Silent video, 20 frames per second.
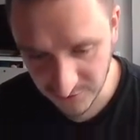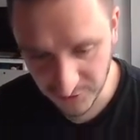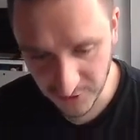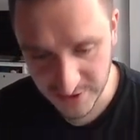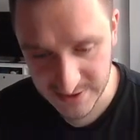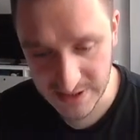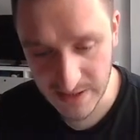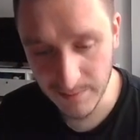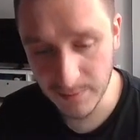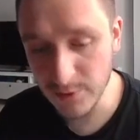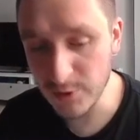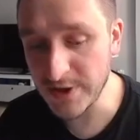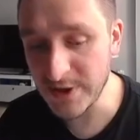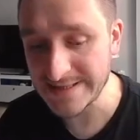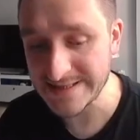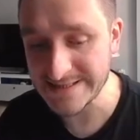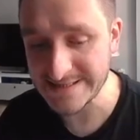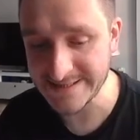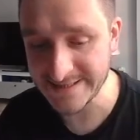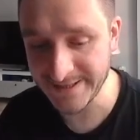for example, you
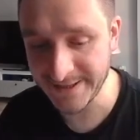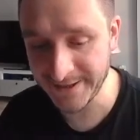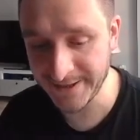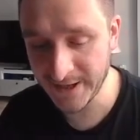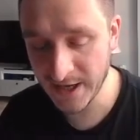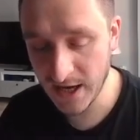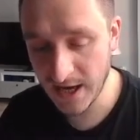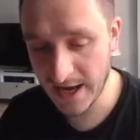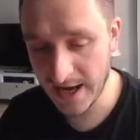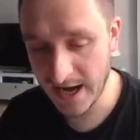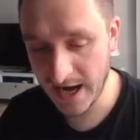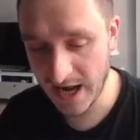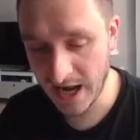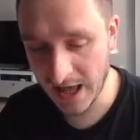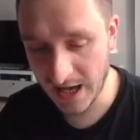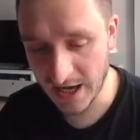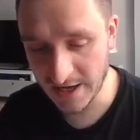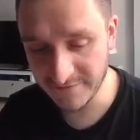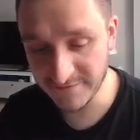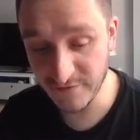can see
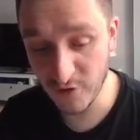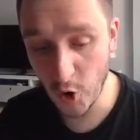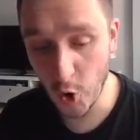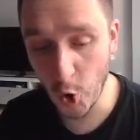live